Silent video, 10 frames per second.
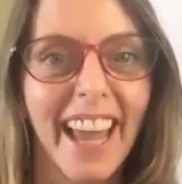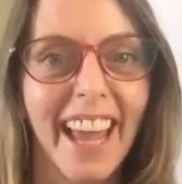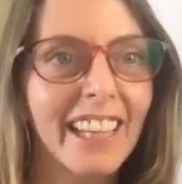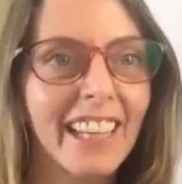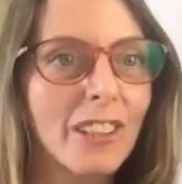
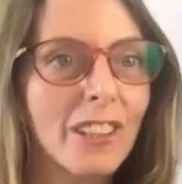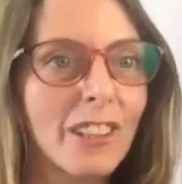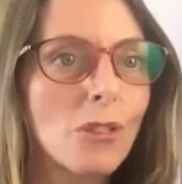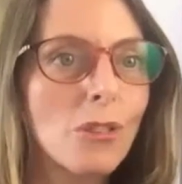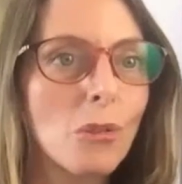thank you
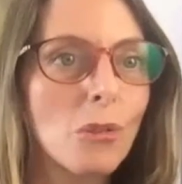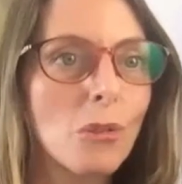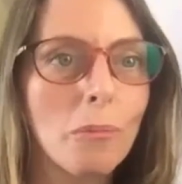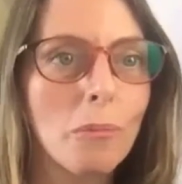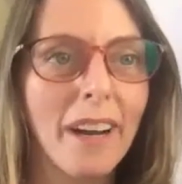so
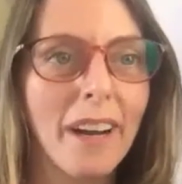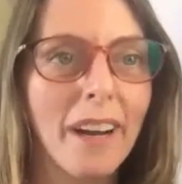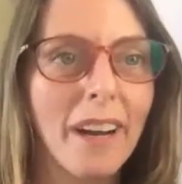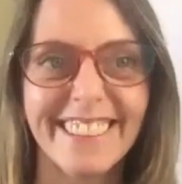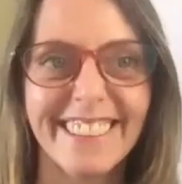
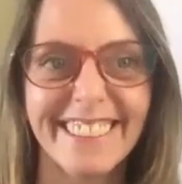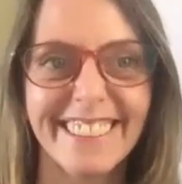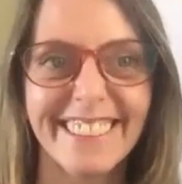much.